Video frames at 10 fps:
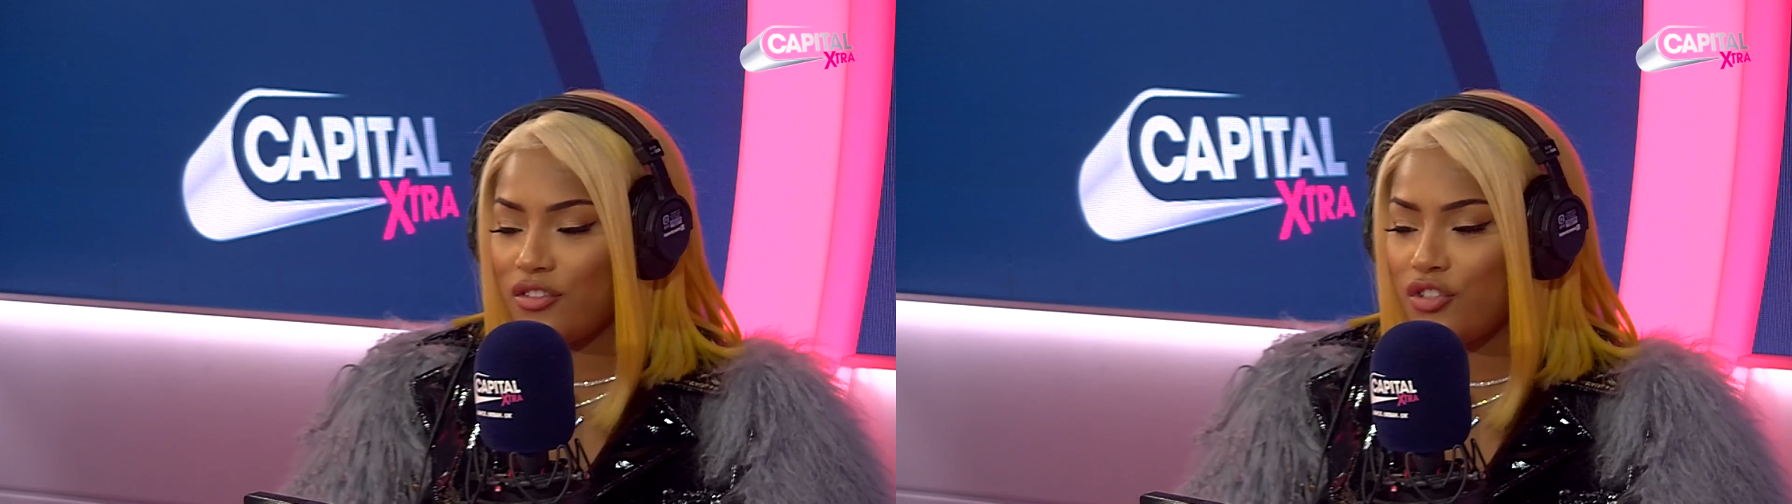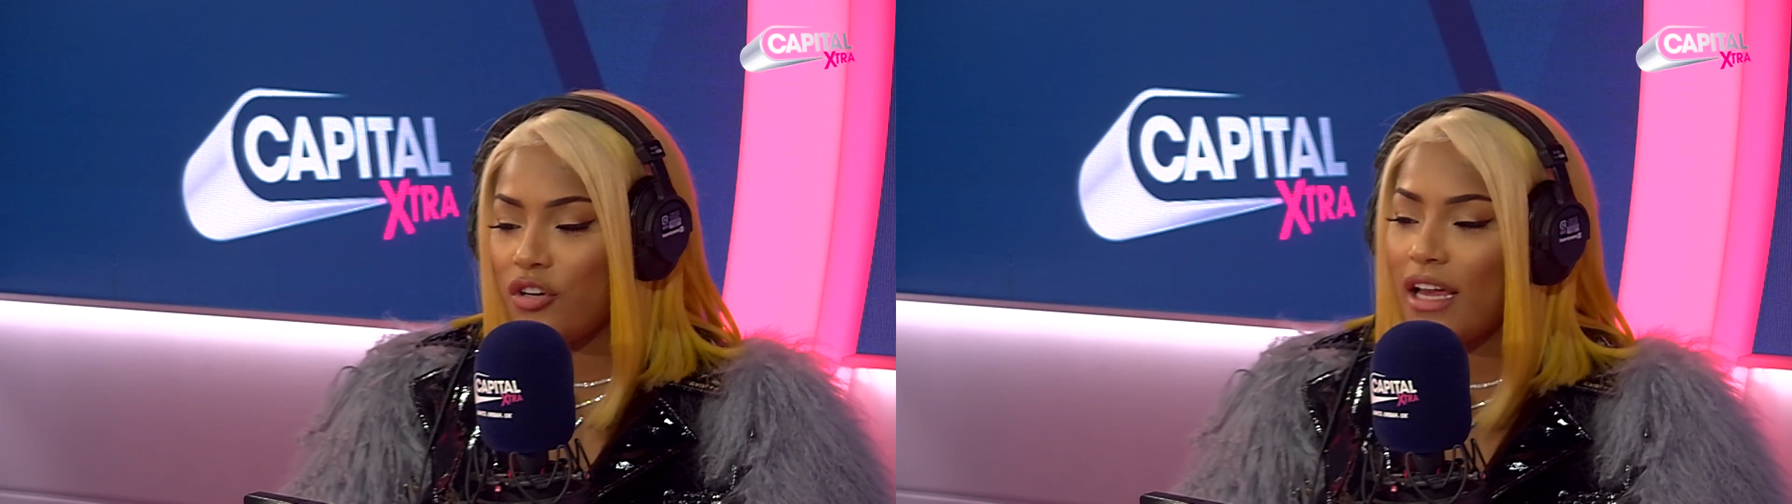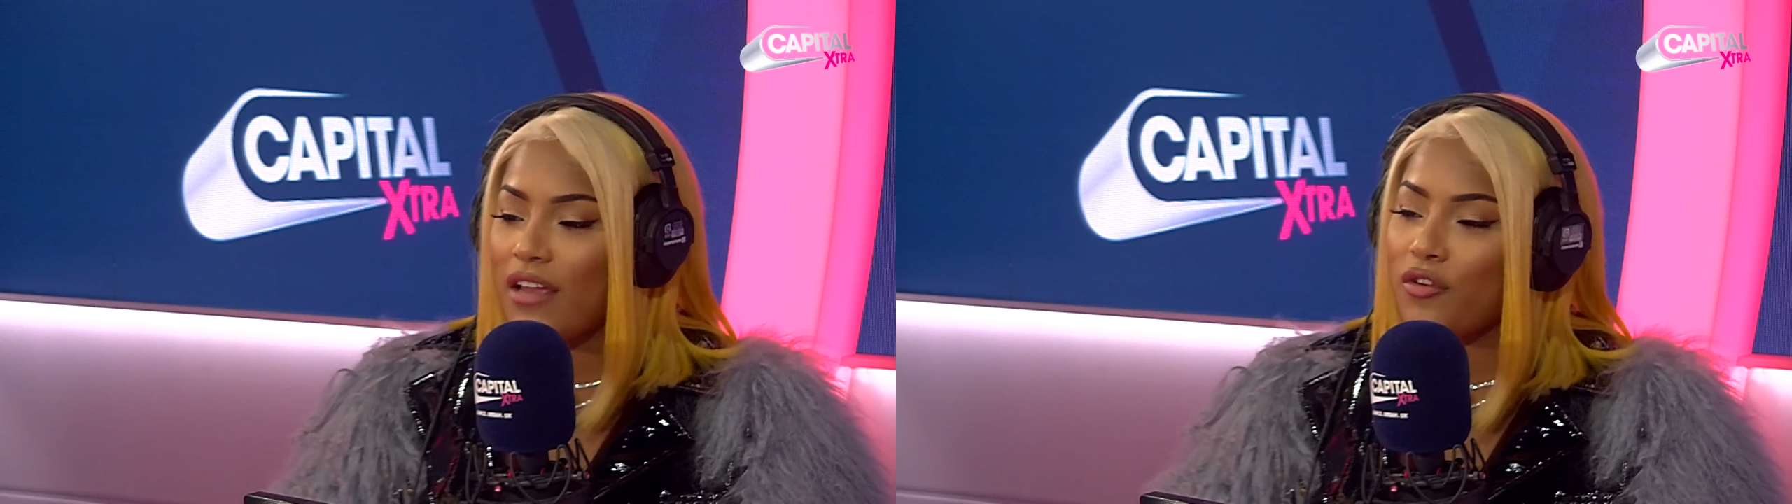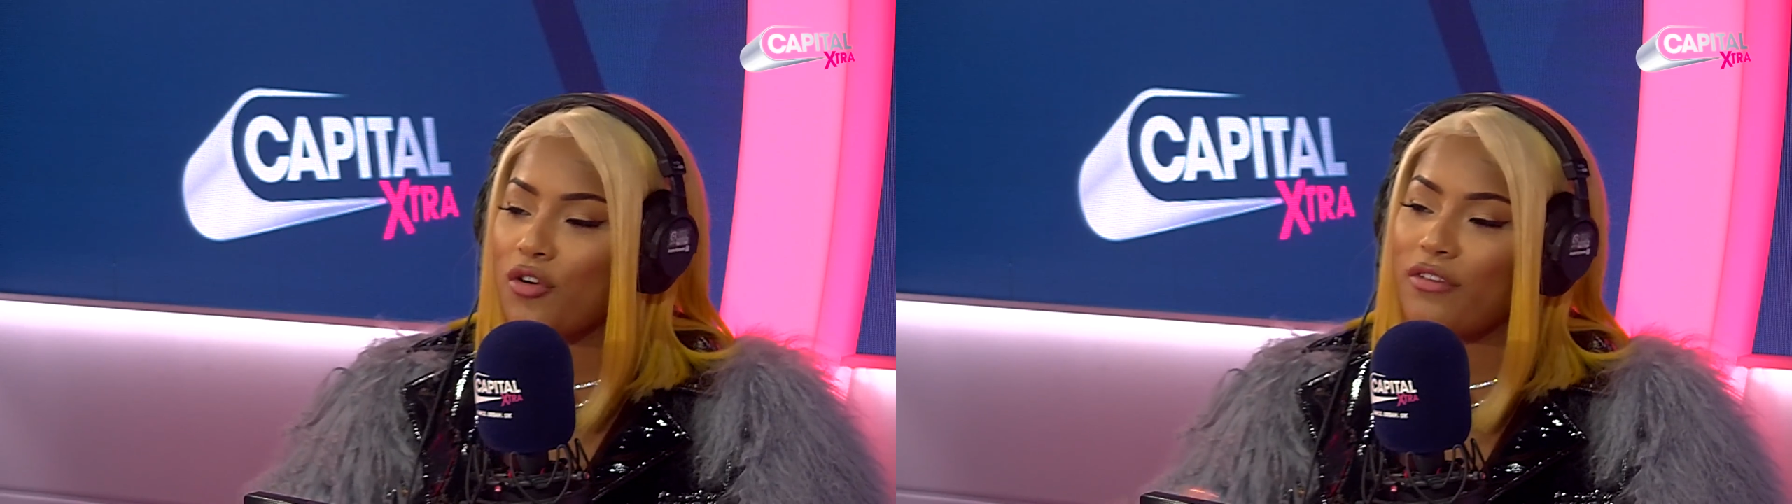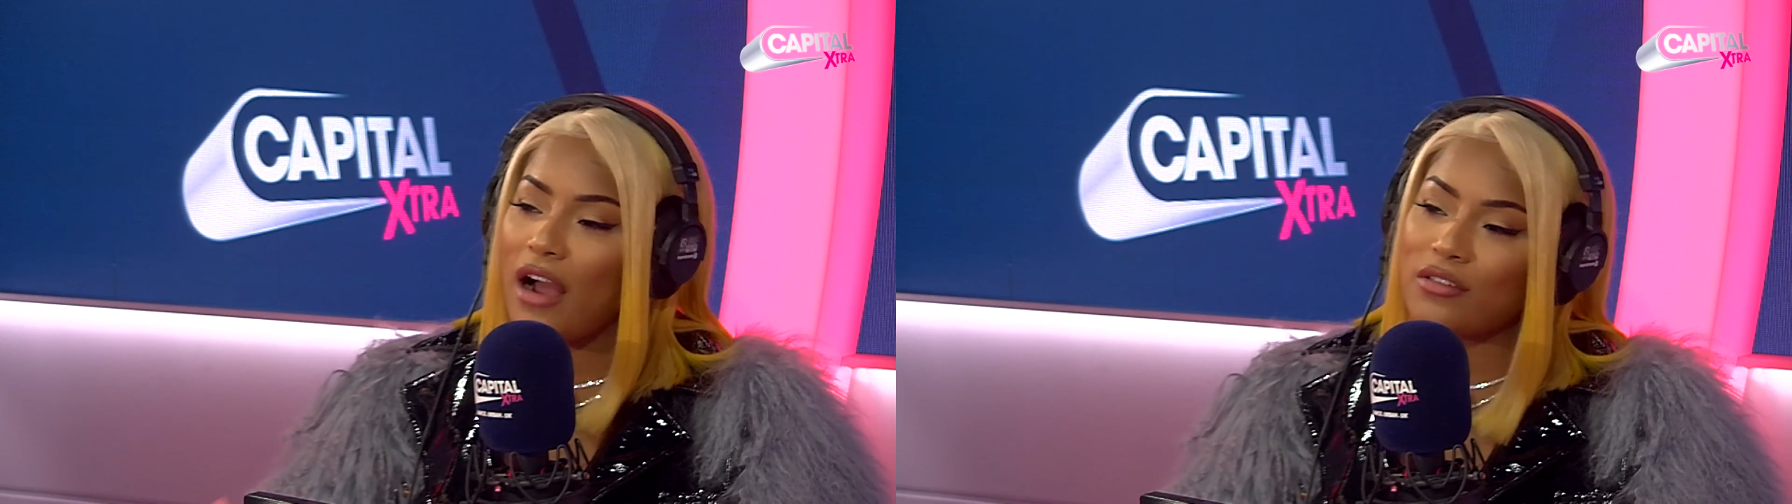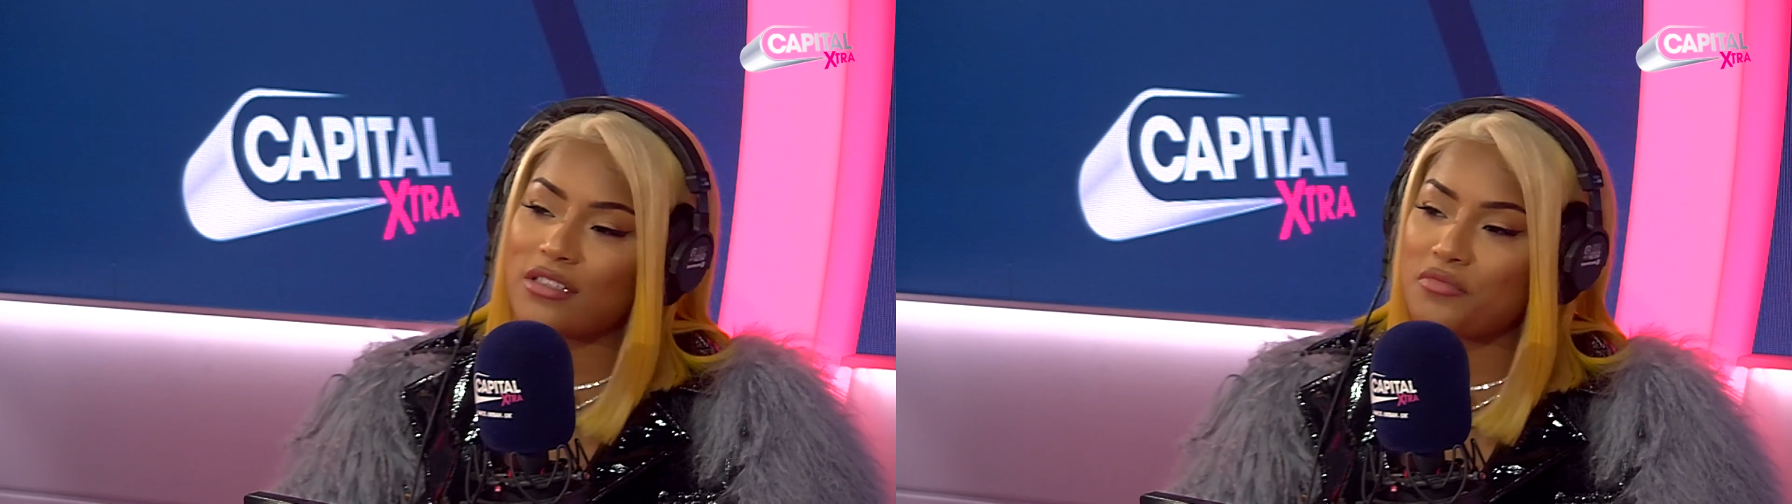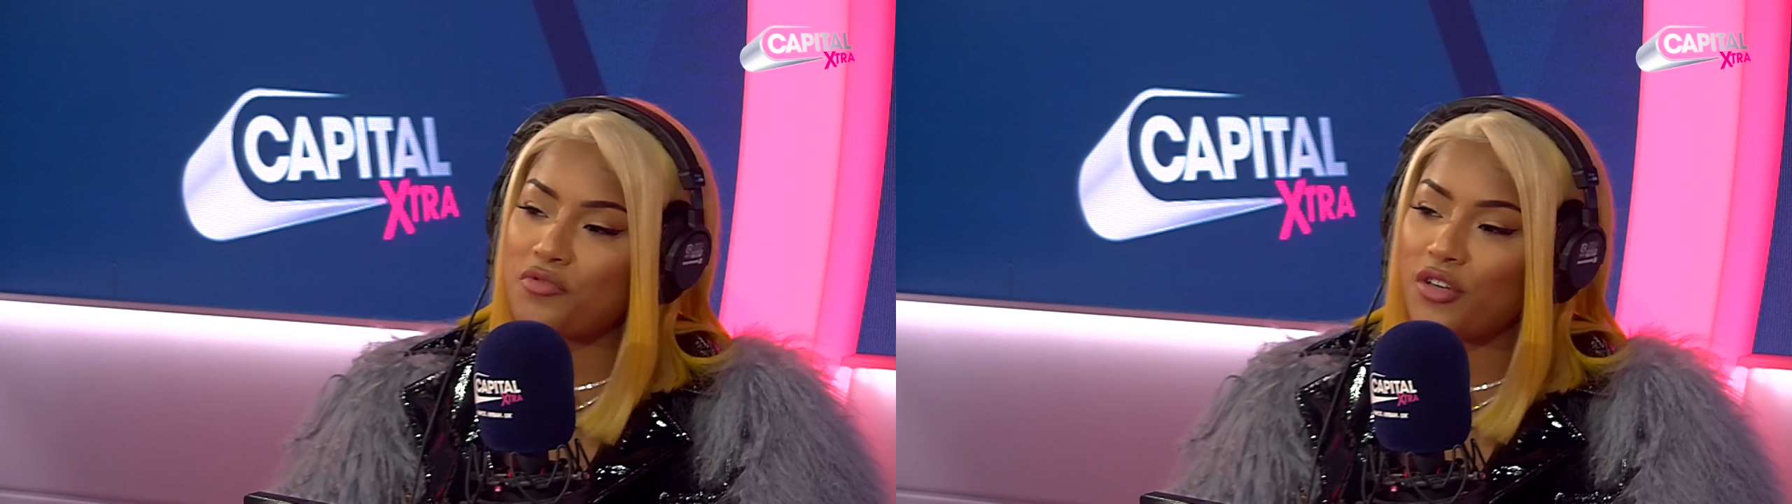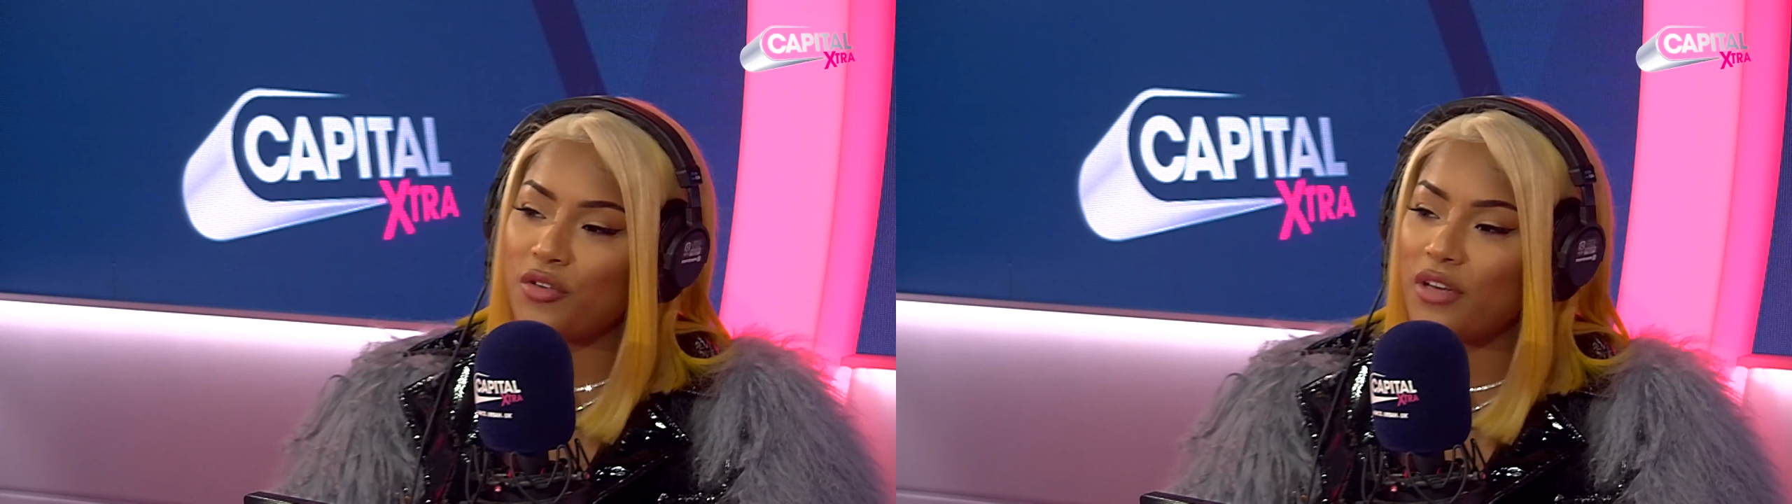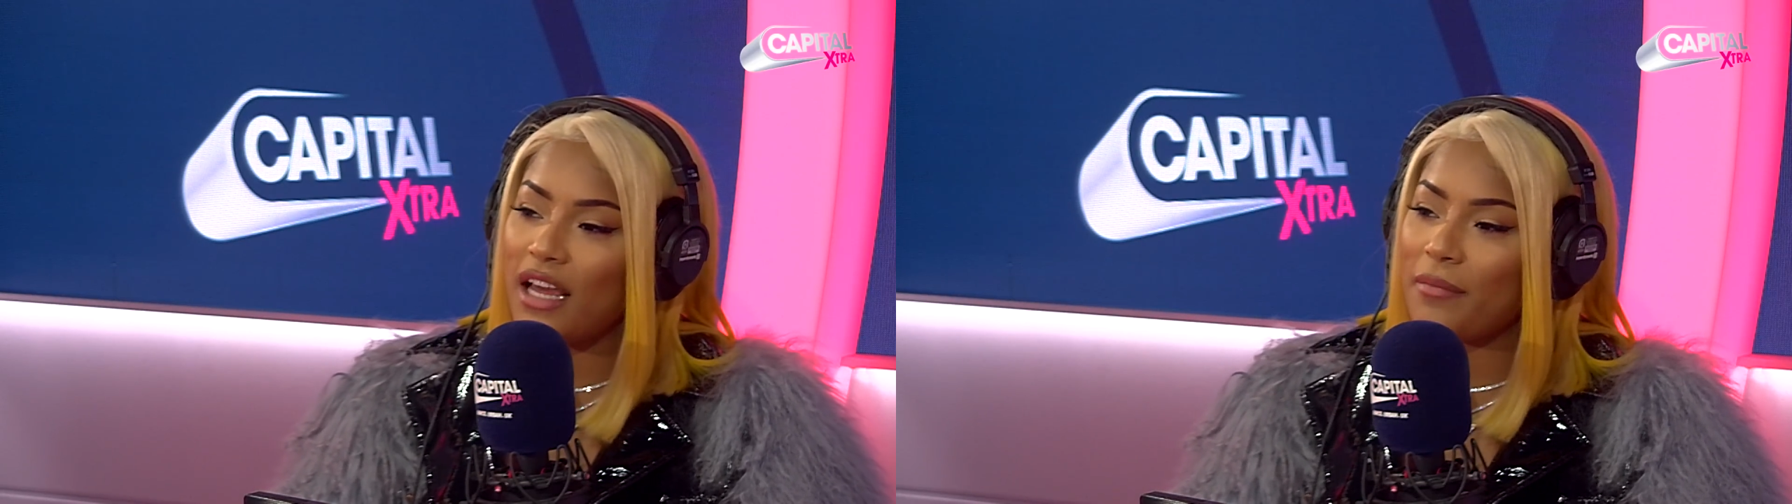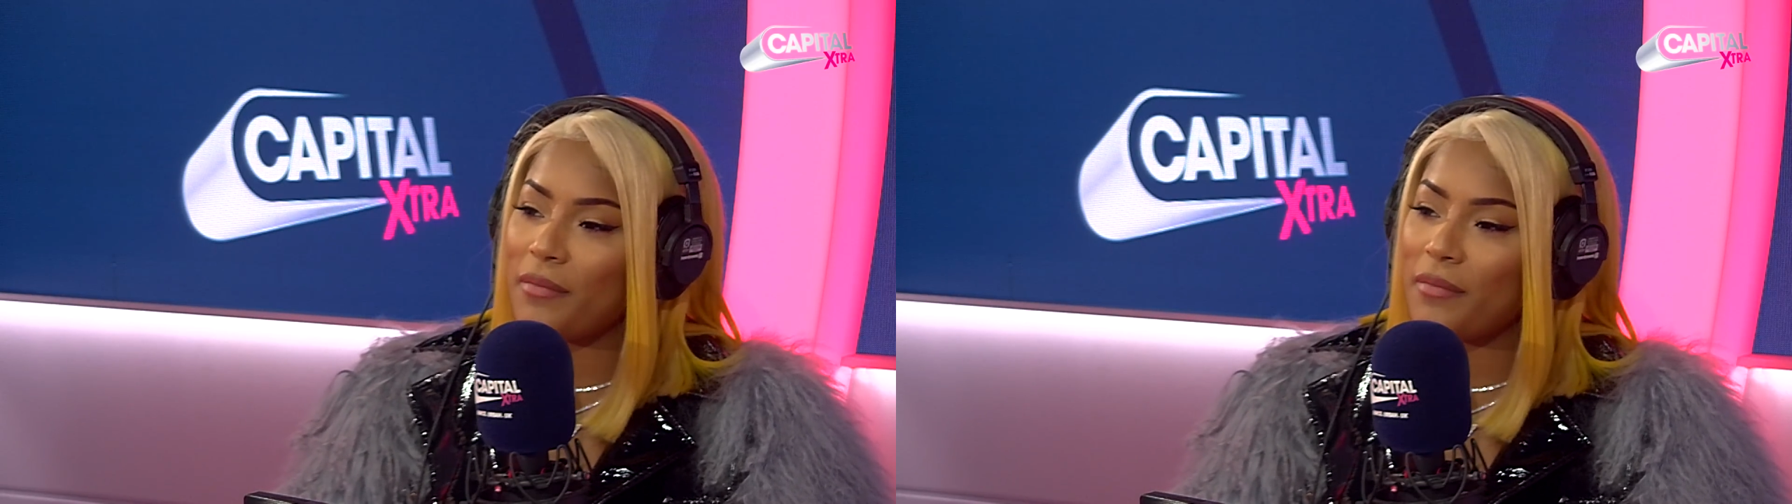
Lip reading: do you know, like if you're around someone who like